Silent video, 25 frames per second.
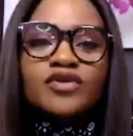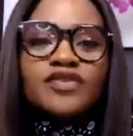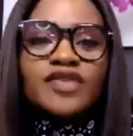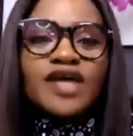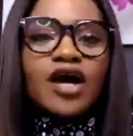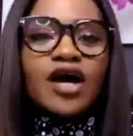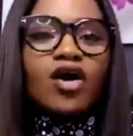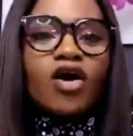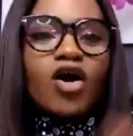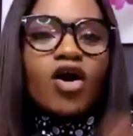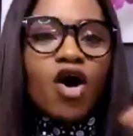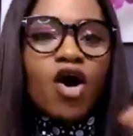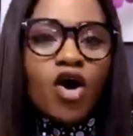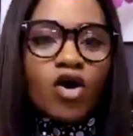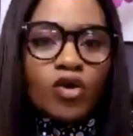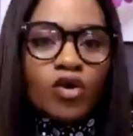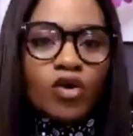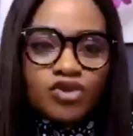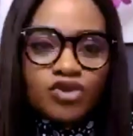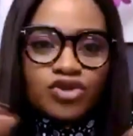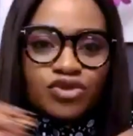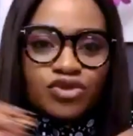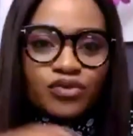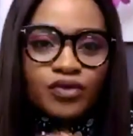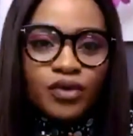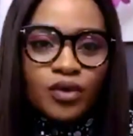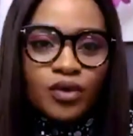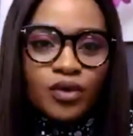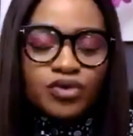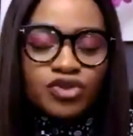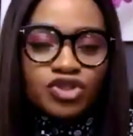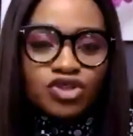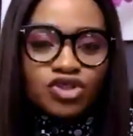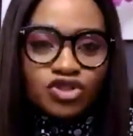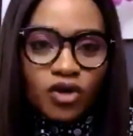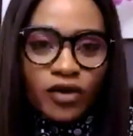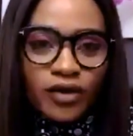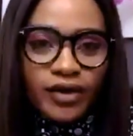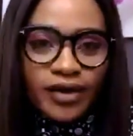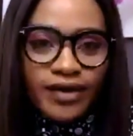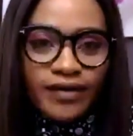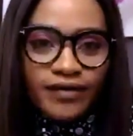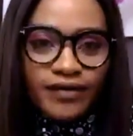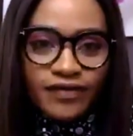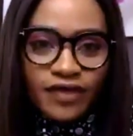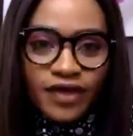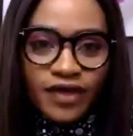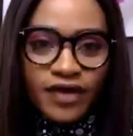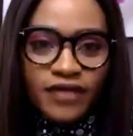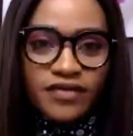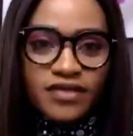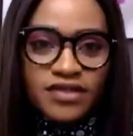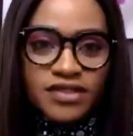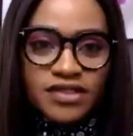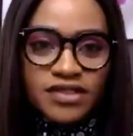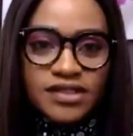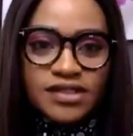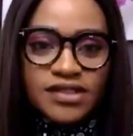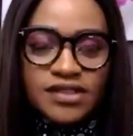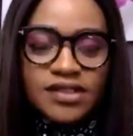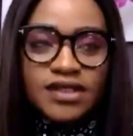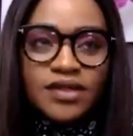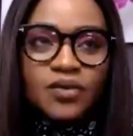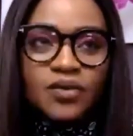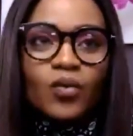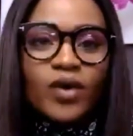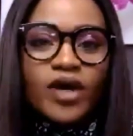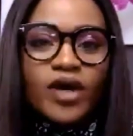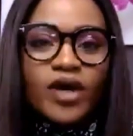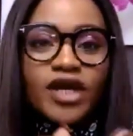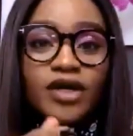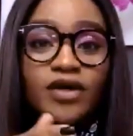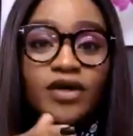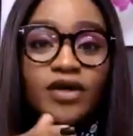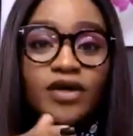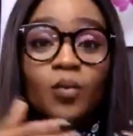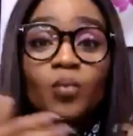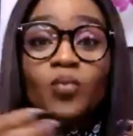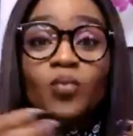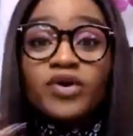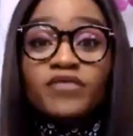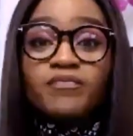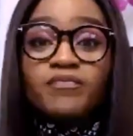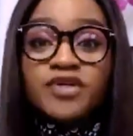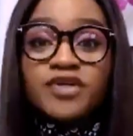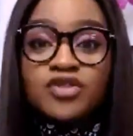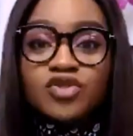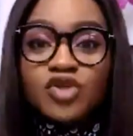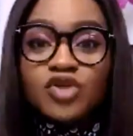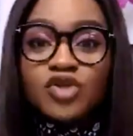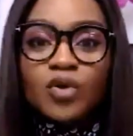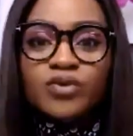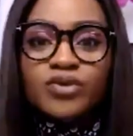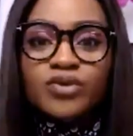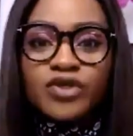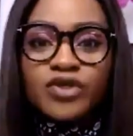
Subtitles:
that cultural shock there, isn't it? Where we've been told,